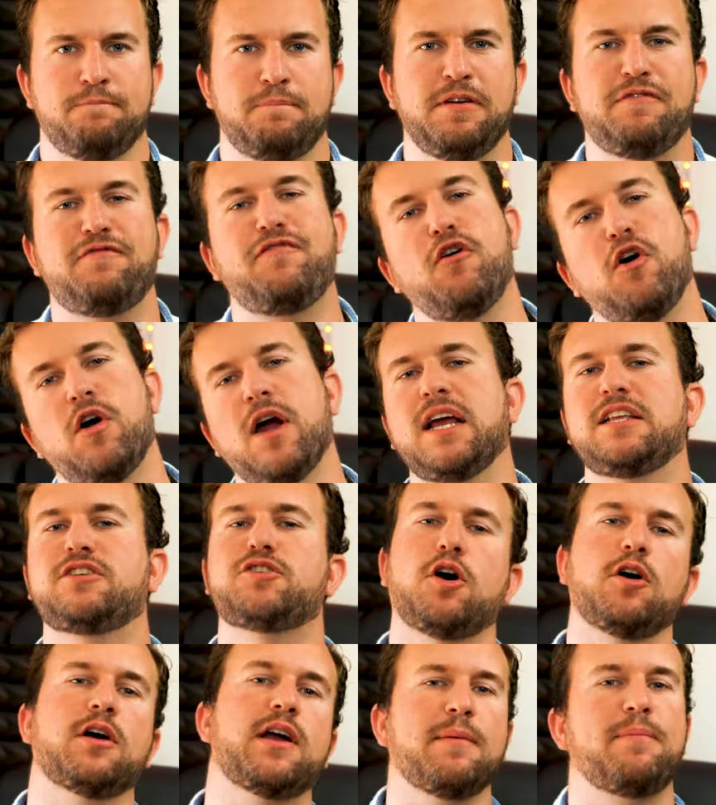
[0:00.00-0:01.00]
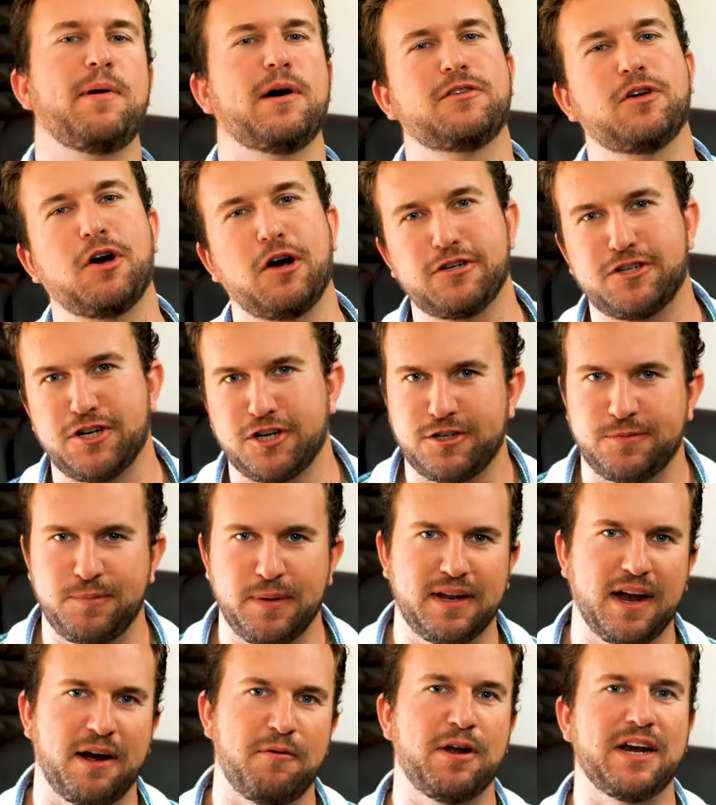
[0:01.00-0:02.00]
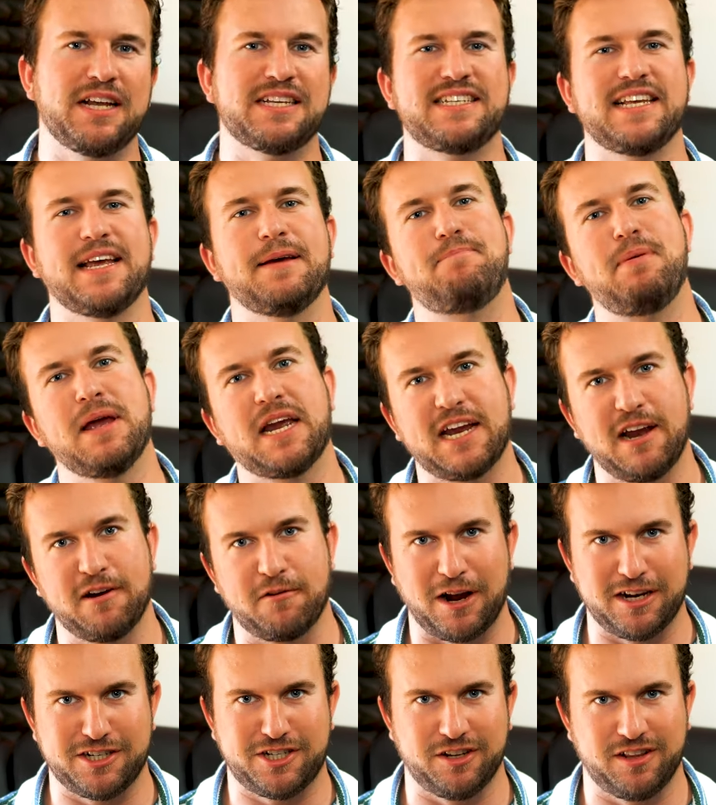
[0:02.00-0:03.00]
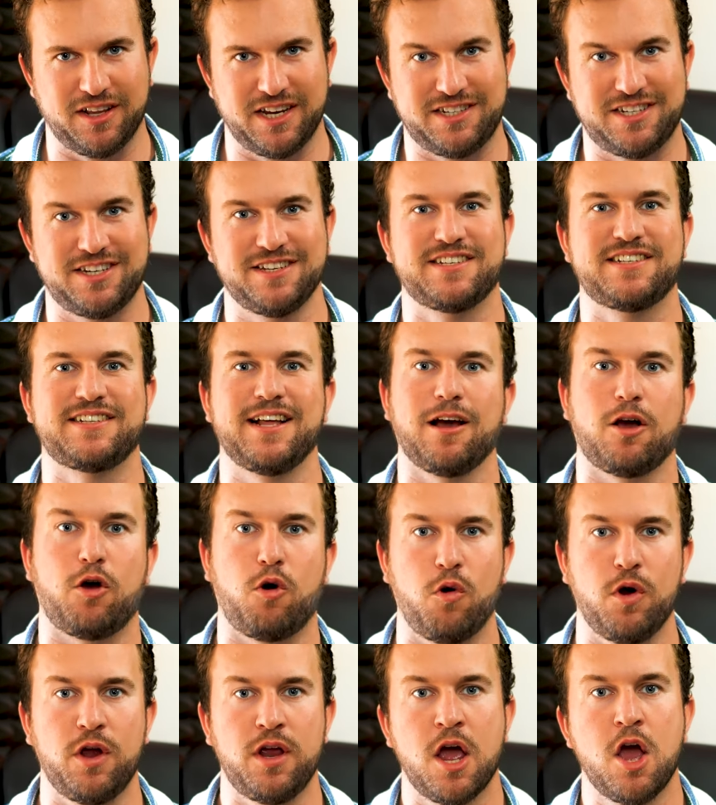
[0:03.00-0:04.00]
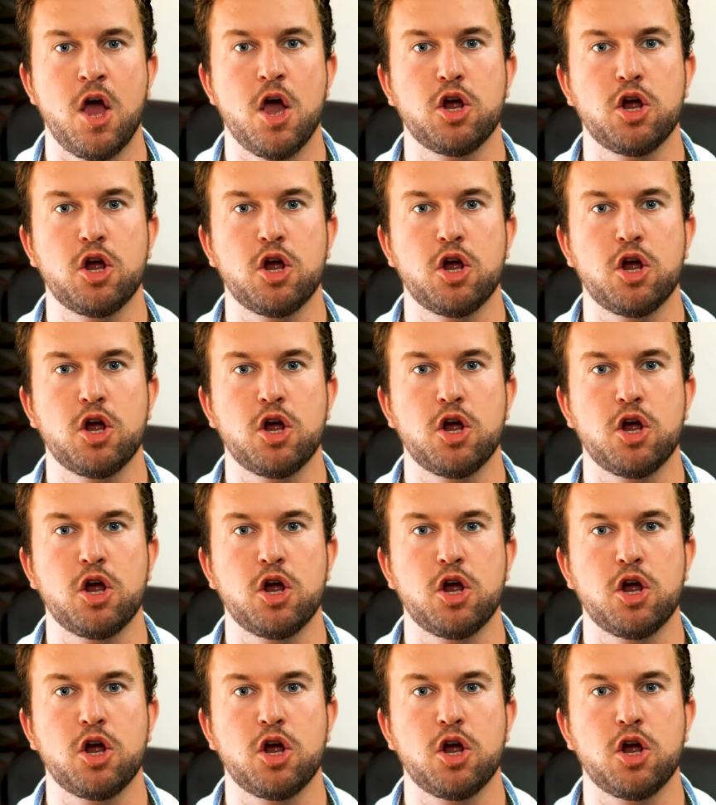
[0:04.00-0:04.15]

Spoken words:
Before I talk about Roger Schmidt, I want to say a big congratulations to Rui